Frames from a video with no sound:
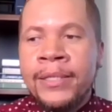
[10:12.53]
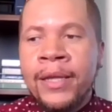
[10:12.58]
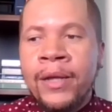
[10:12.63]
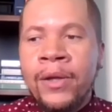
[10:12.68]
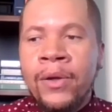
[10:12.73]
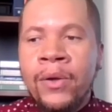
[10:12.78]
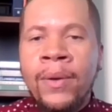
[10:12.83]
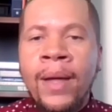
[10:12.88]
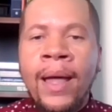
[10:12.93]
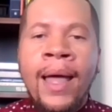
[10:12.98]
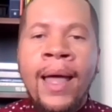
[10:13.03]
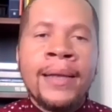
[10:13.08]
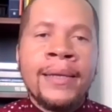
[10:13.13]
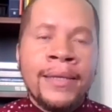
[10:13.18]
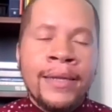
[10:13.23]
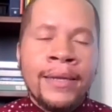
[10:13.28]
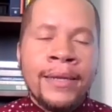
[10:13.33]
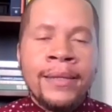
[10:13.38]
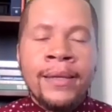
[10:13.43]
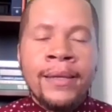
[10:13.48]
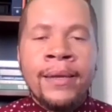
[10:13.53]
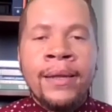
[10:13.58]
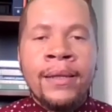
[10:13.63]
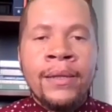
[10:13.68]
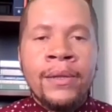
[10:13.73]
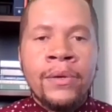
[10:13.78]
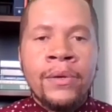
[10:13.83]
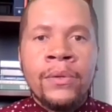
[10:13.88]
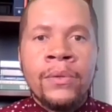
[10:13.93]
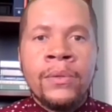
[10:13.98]
So I did get a
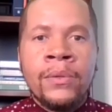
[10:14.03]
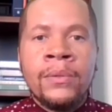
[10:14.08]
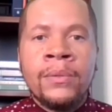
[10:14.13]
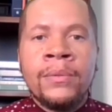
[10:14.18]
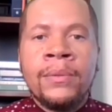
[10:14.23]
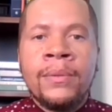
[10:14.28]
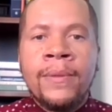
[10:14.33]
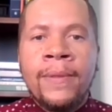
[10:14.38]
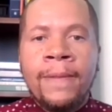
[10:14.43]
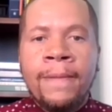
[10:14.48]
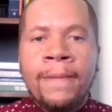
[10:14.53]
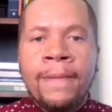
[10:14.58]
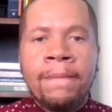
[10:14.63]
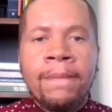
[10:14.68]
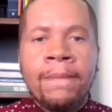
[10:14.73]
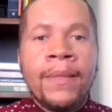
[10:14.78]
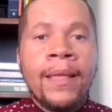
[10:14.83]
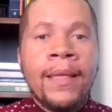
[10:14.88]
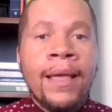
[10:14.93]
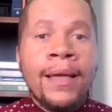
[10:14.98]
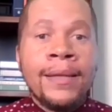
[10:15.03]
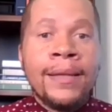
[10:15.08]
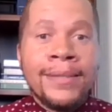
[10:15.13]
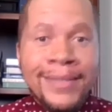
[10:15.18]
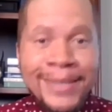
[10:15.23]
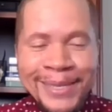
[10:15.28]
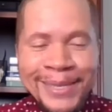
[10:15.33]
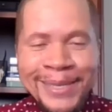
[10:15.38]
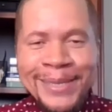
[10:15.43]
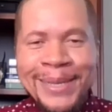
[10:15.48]
little
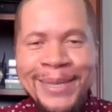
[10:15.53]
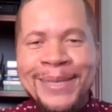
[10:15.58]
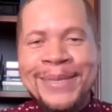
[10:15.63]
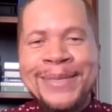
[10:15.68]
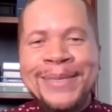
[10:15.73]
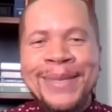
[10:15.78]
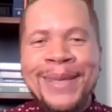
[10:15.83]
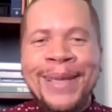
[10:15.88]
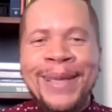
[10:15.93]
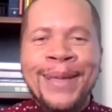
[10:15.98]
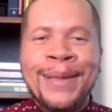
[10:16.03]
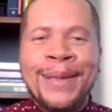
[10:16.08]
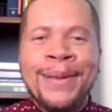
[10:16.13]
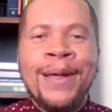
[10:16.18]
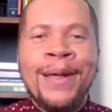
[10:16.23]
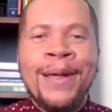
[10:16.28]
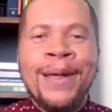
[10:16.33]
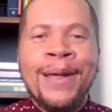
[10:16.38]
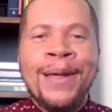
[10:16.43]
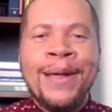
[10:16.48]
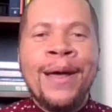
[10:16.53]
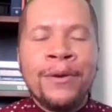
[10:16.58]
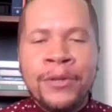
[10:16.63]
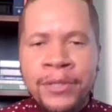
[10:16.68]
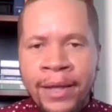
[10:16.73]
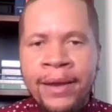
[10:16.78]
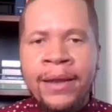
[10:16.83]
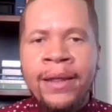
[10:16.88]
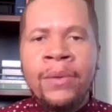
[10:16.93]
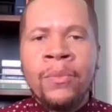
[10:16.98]
assistance in
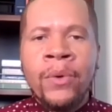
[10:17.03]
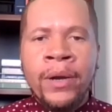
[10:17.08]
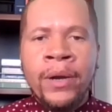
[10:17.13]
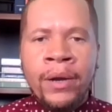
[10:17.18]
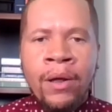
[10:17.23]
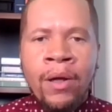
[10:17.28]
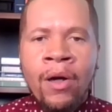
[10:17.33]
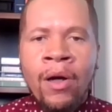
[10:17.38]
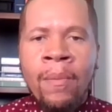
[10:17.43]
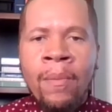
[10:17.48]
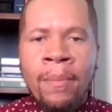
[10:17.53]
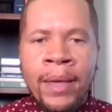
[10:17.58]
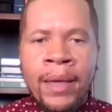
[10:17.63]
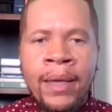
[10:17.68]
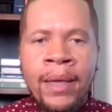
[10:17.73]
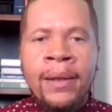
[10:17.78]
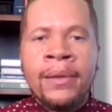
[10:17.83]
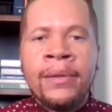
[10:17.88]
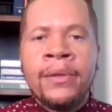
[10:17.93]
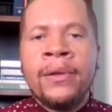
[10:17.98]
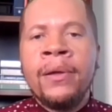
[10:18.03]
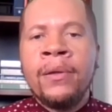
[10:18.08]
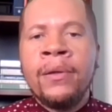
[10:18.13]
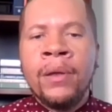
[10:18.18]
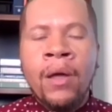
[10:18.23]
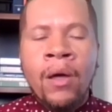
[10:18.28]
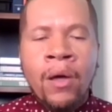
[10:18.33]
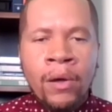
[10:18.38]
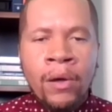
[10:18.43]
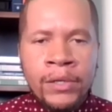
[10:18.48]
understanding what it all meant,
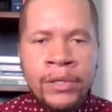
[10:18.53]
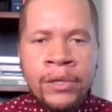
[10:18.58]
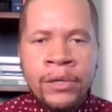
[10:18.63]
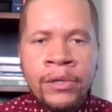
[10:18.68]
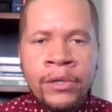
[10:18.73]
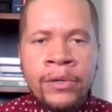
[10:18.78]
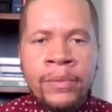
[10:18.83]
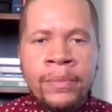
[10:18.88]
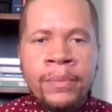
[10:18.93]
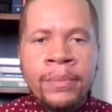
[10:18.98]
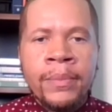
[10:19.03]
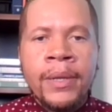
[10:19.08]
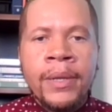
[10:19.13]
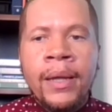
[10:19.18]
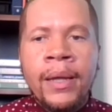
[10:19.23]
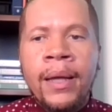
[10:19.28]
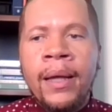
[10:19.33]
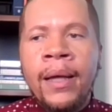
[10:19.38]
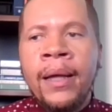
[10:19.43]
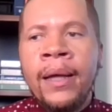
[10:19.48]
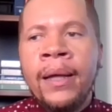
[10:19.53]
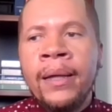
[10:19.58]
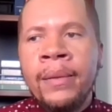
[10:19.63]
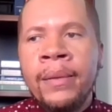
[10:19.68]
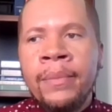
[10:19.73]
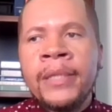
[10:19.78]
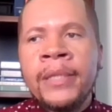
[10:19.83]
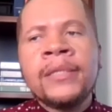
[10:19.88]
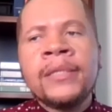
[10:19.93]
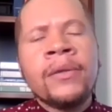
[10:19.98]
long term.
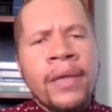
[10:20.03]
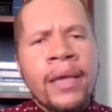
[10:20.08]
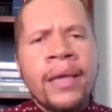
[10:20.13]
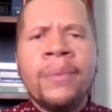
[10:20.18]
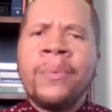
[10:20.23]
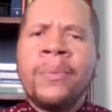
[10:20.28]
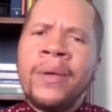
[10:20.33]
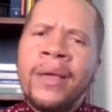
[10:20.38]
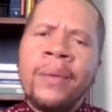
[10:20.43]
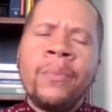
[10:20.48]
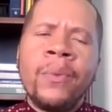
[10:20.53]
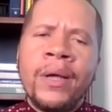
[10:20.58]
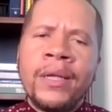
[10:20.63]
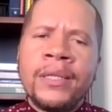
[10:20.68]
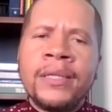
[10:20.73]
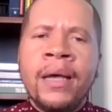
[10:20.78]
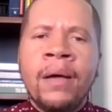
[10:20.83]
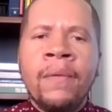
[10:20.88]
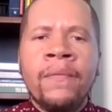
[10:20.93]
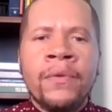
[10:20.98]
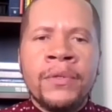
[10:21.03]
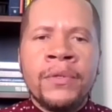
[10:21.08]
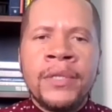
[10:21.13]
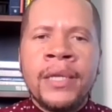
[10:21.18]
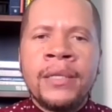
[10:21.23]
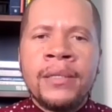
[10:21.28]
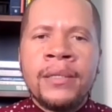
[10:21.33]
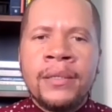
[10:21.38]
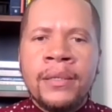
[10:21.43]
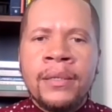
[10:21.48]
And so yeah, it was helpful
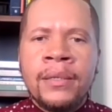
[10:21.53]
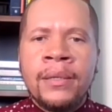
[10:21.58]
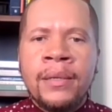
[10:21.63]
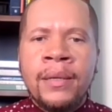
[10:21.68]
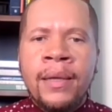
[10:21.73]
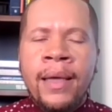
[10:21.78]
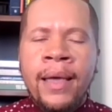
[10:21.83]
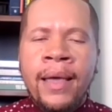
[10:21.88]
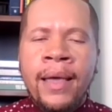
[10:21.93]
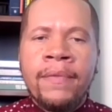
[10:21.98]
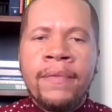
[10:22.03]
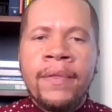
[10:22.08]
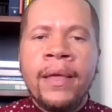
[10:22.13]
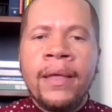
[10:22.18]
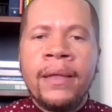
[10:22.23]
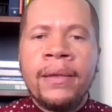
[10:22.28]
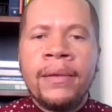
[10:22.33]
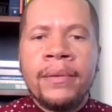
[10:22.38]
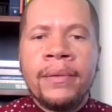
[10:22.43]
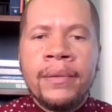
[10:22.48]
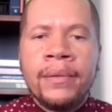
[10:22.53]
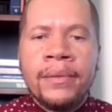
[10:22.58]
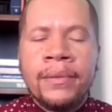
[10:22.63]
just to have that.